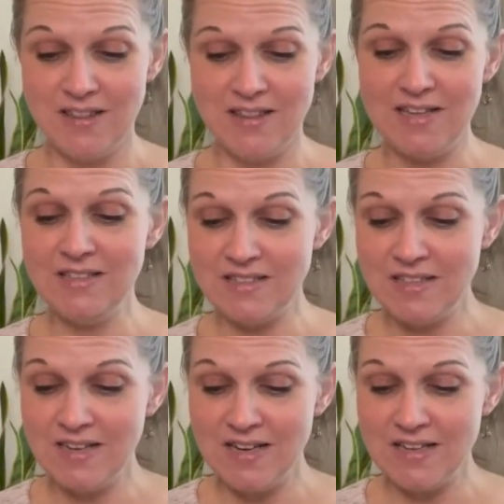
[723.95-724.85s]
This
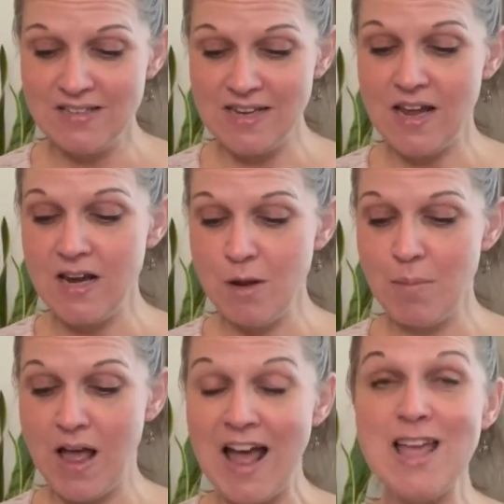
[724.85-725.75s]
is the
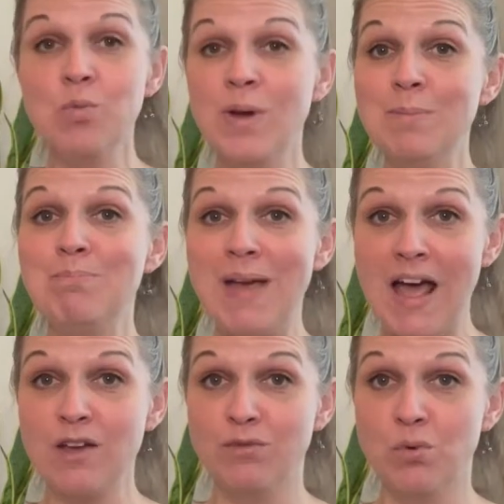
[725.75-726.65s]
item I went
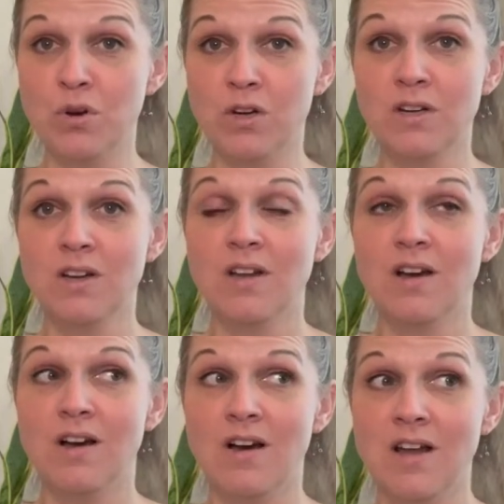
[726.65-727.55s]
back for
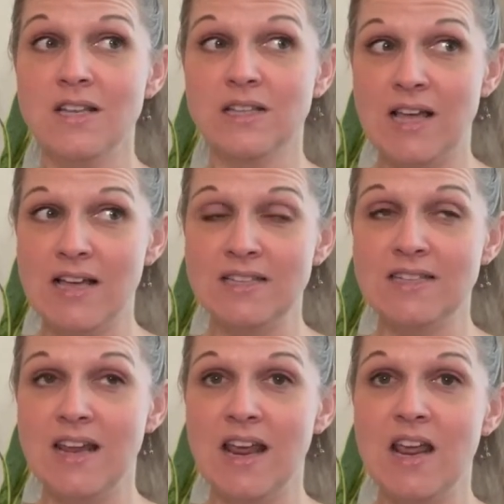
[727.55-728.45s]
on the last
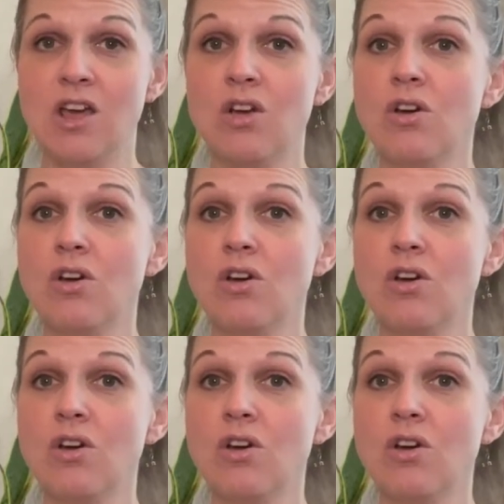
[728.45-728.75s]
day,